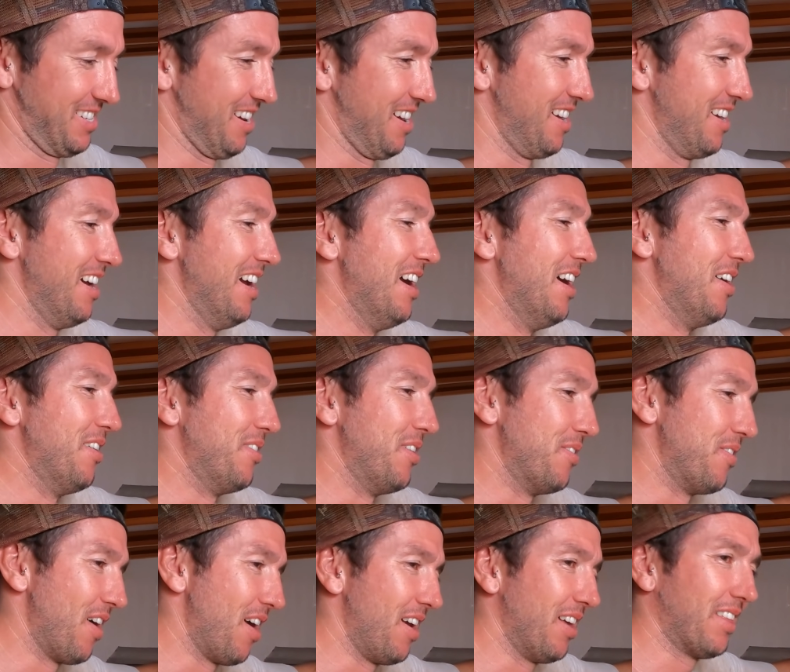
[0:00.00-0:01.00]
So
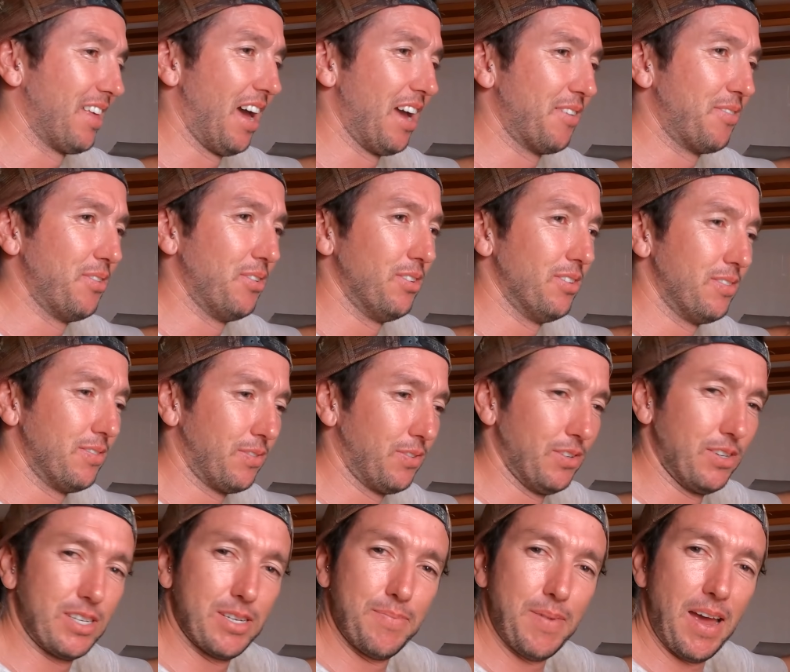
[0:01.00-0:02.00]
we're very thankful
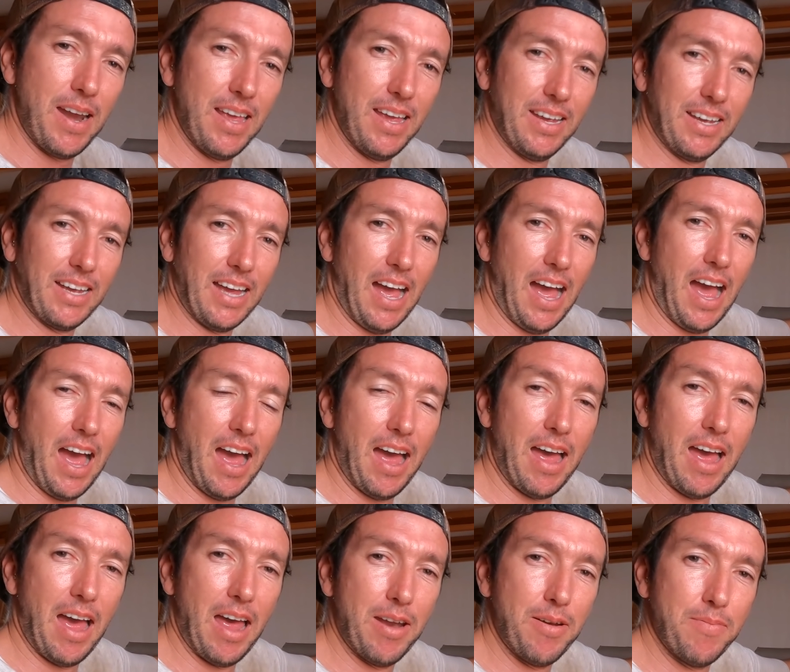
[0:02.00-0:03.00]
for Dometic
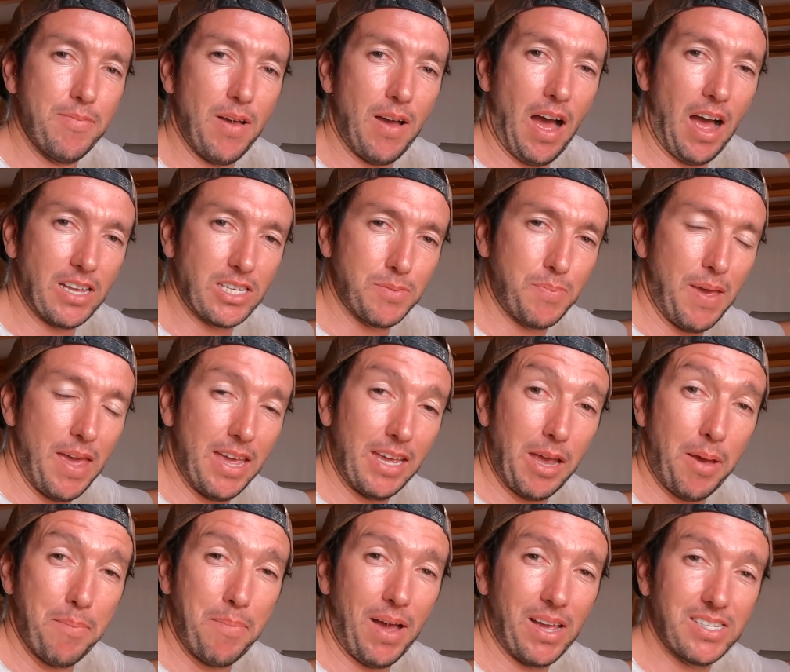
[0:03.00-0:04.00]
and us
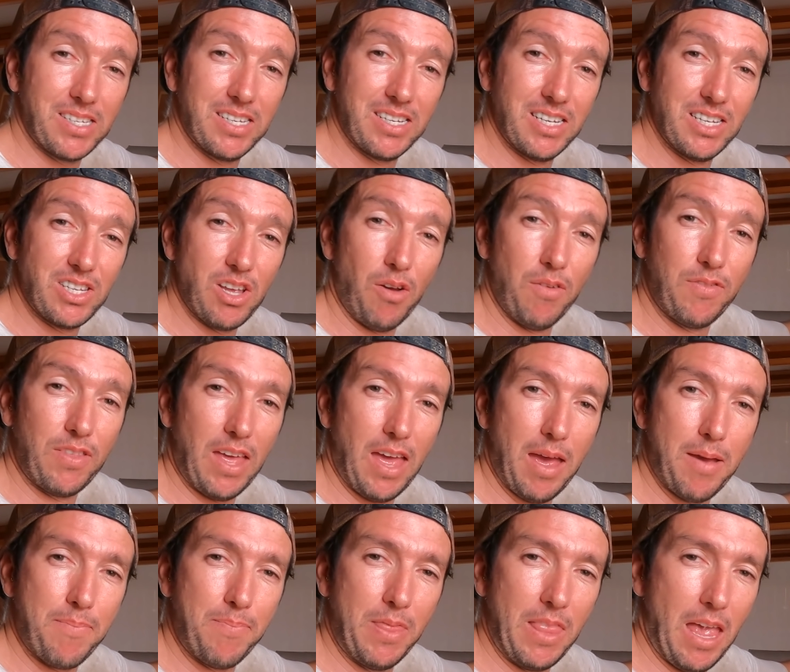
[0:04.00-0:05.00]
being ambassadors of
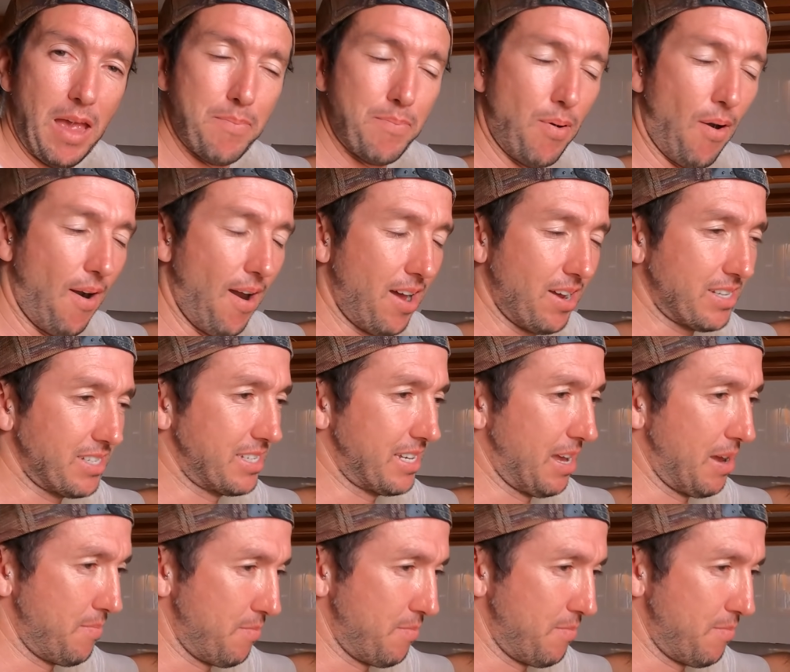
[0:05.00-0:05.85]
their products,